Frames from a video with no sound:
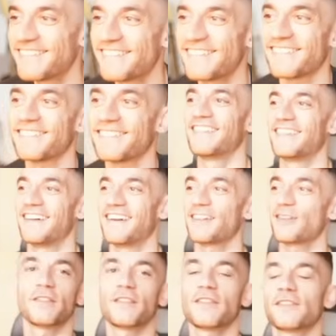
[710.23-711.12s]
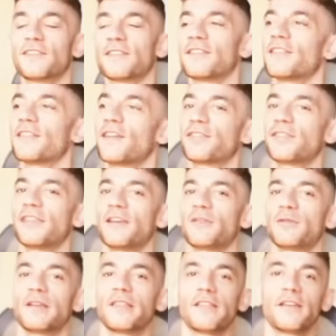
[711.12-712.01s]
know. I don't know, there's the
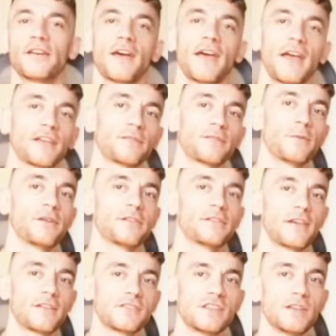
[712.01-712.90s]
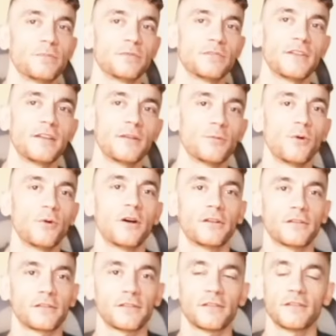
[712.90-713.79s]
theory that experts actually predict
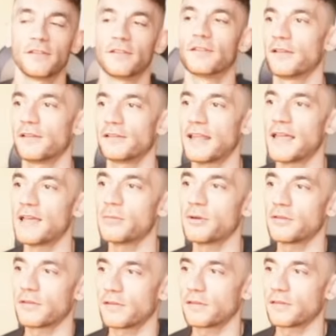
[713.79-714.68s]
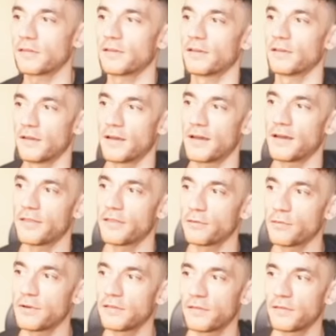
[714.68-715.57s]
worse than layman's.
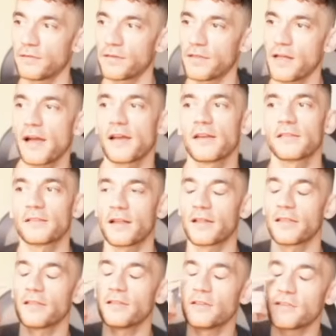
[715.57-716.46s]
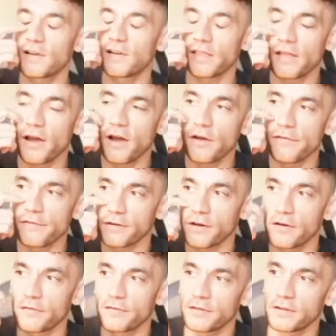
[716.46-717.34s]
And the reason for that is like, they're usually they're
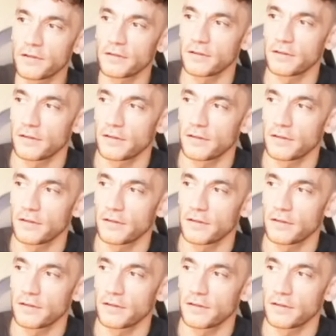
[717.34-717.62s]
overconfident